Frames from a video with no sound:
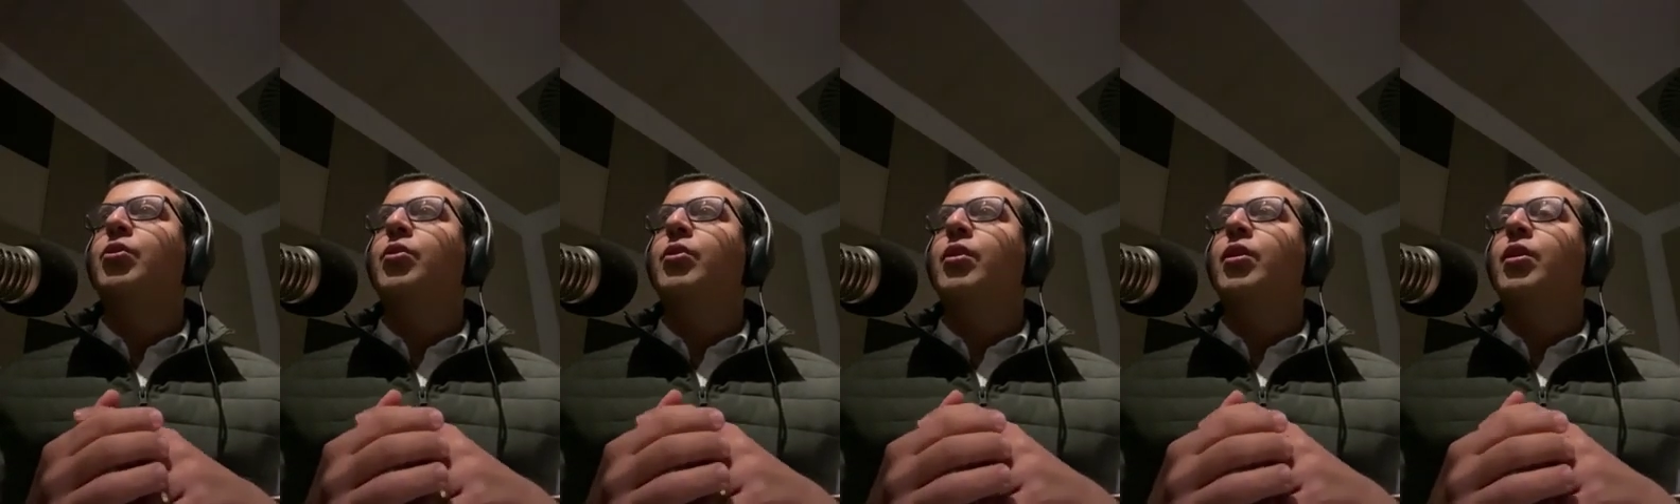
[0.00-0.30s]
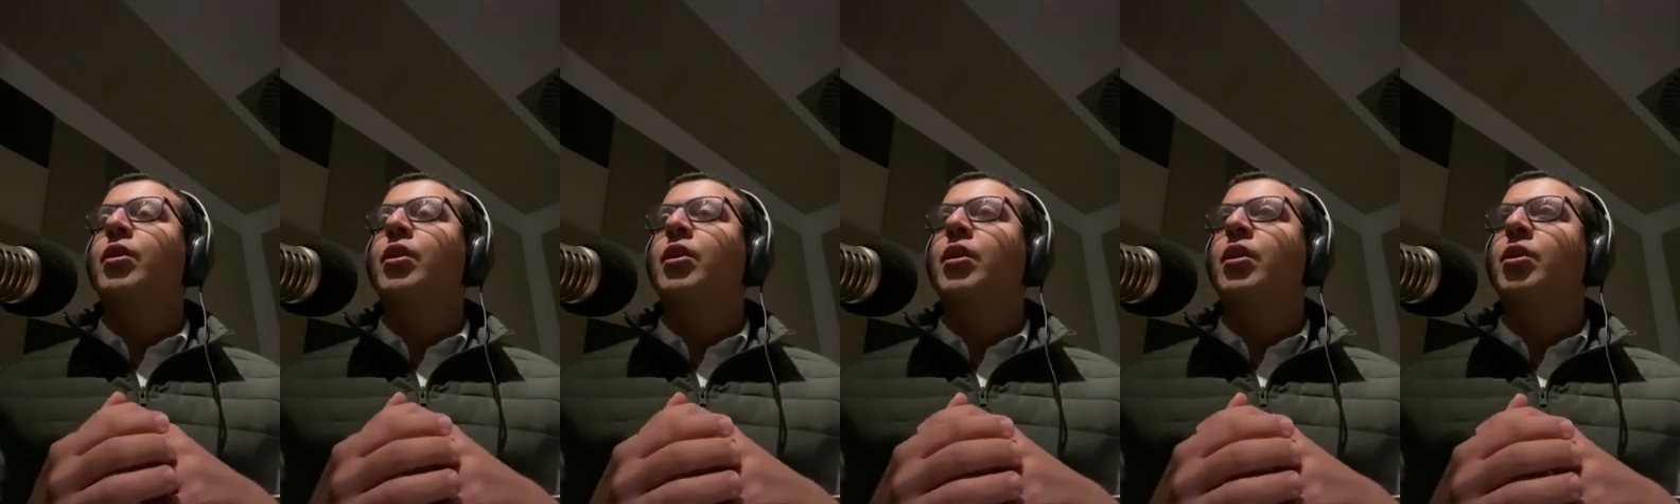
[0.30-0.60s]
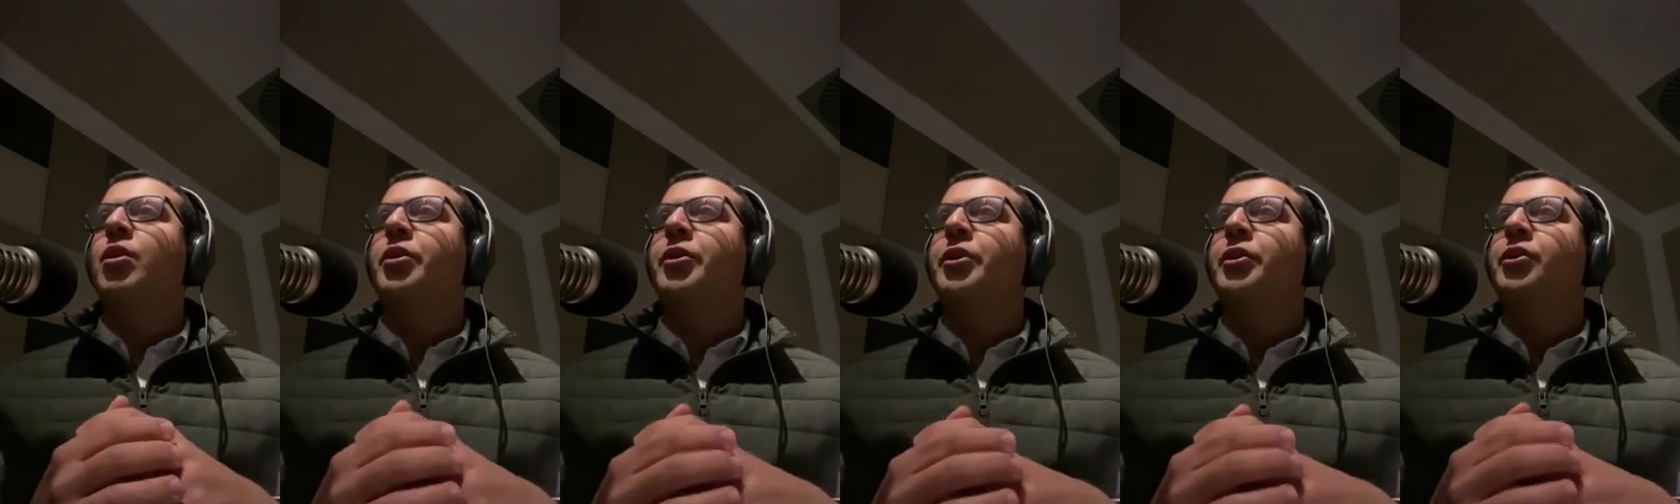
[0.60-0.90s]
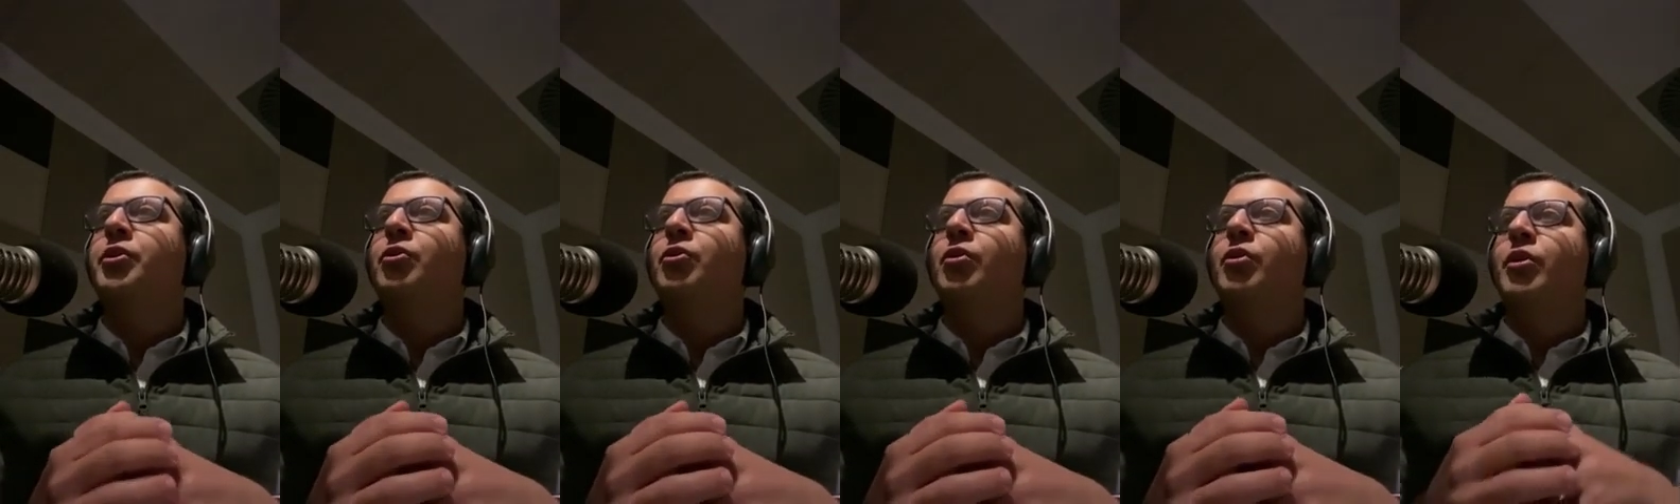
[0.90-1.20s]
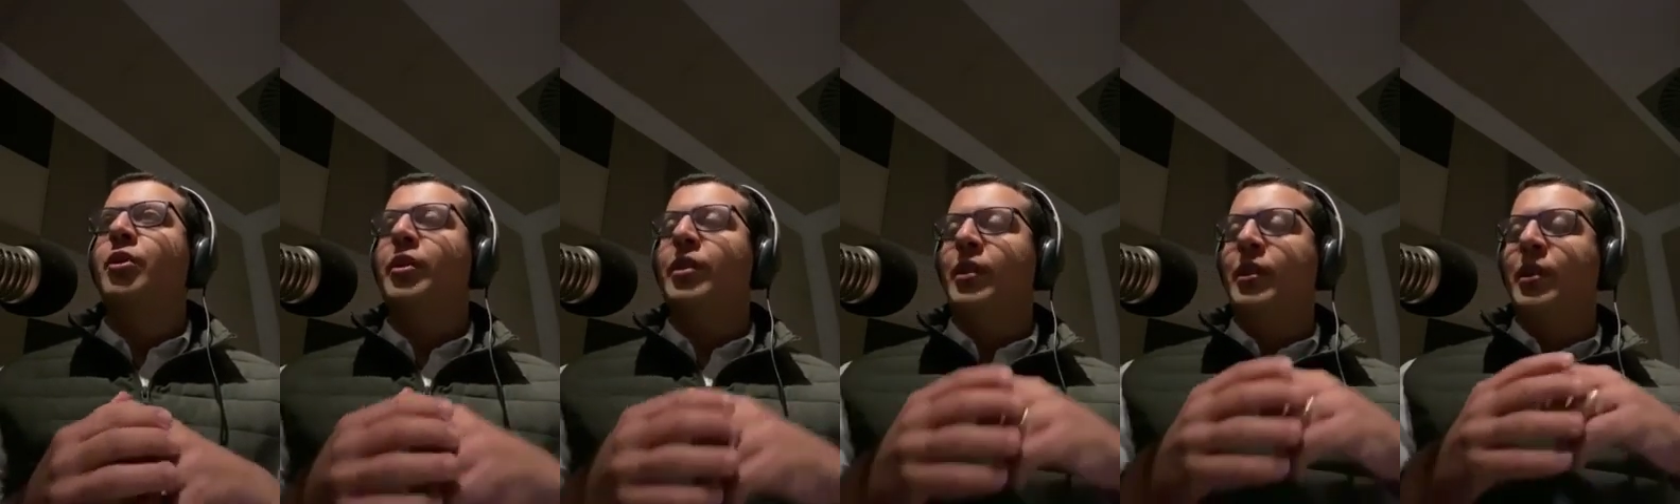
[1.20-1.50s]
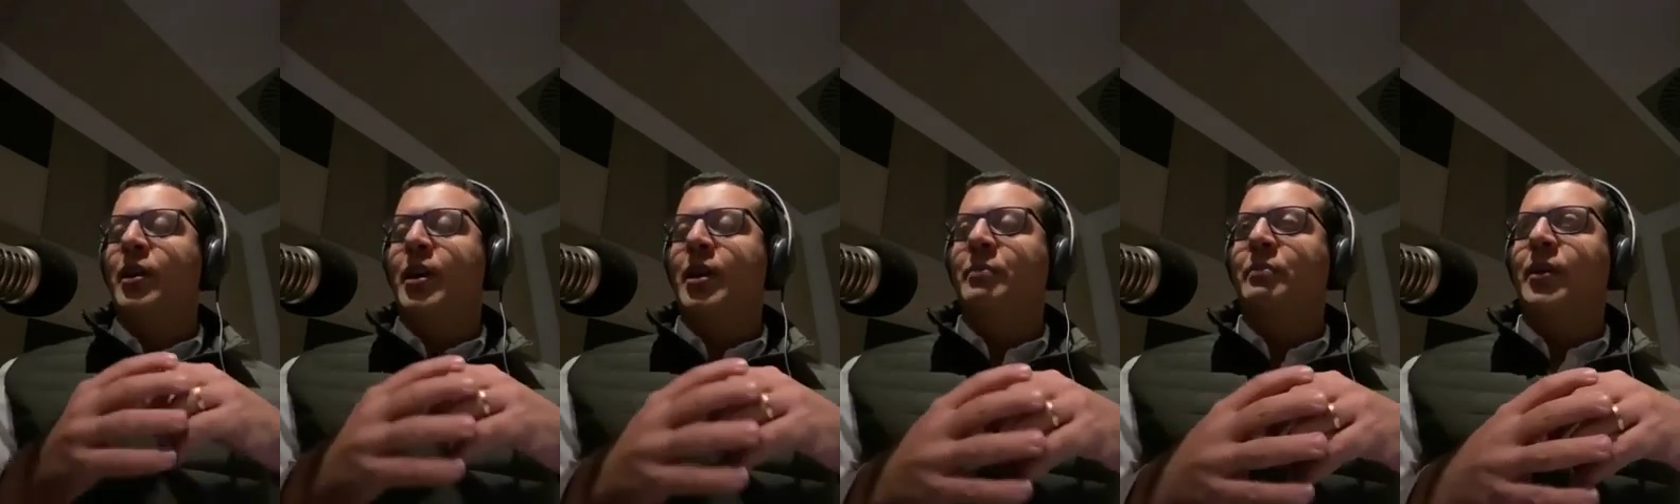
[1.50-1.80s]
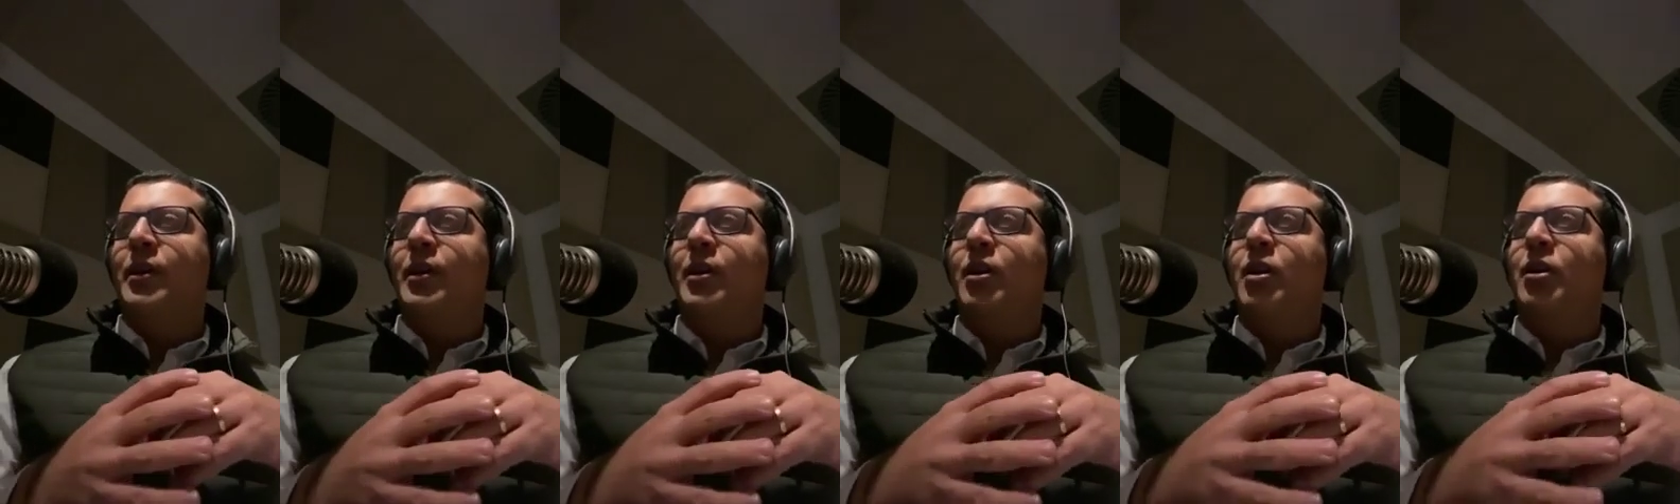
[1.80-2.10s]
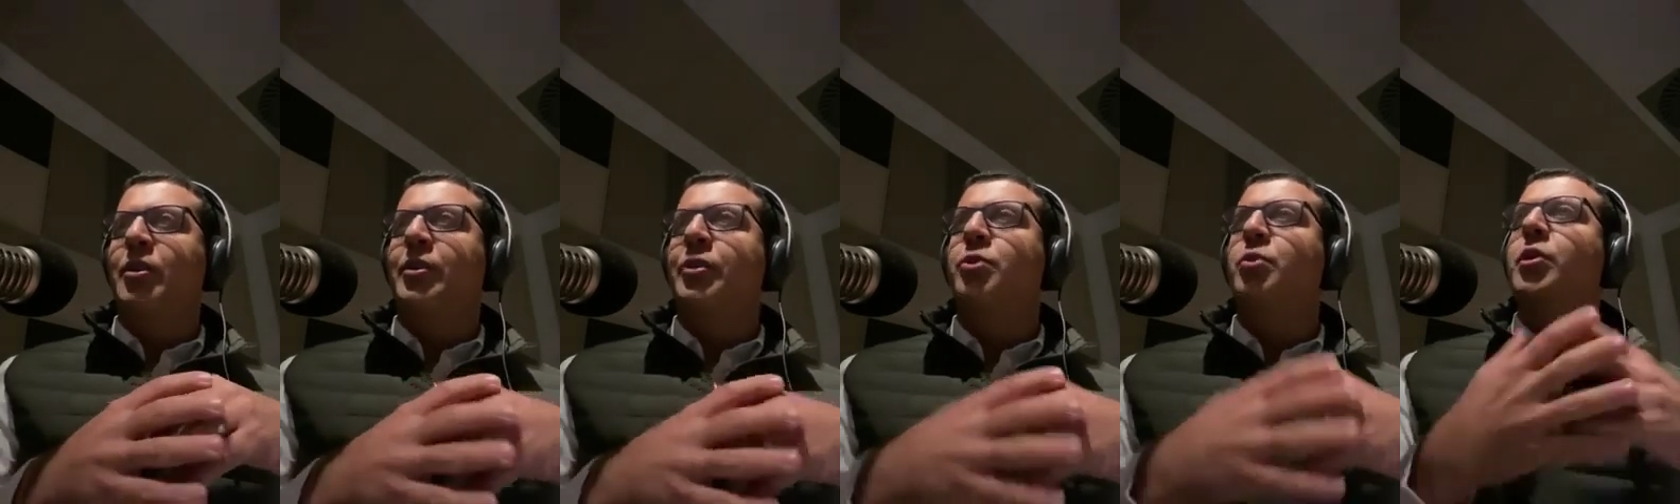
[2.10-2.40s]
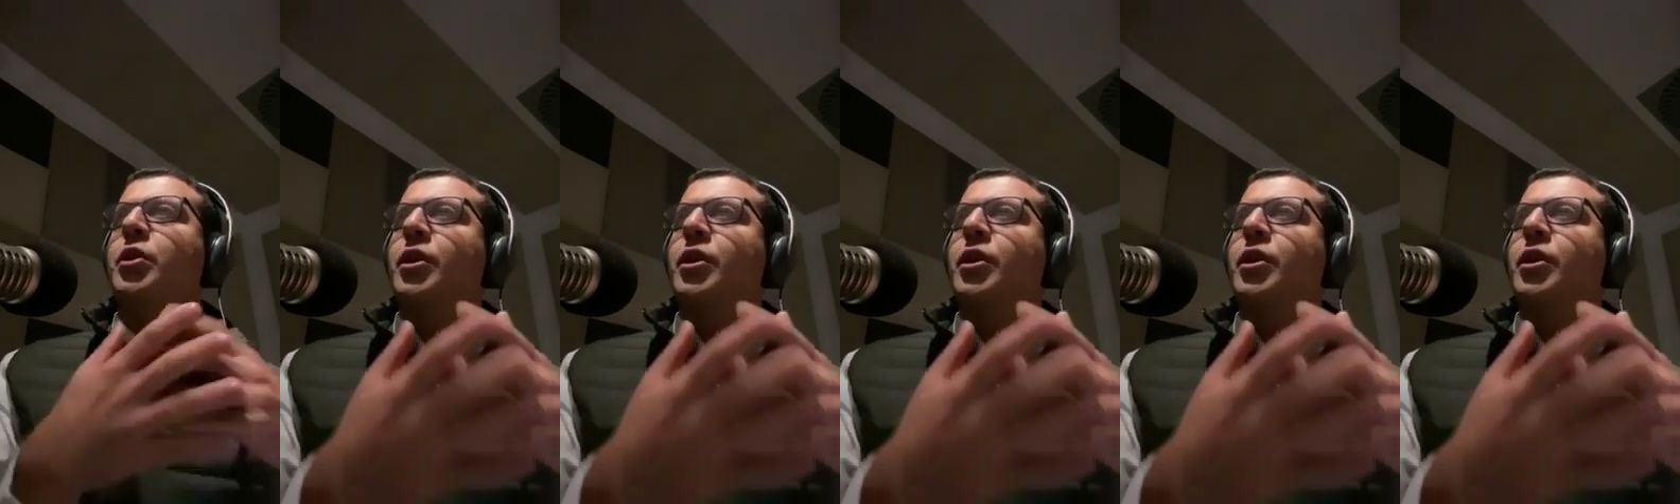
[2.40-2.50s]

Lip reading: or are you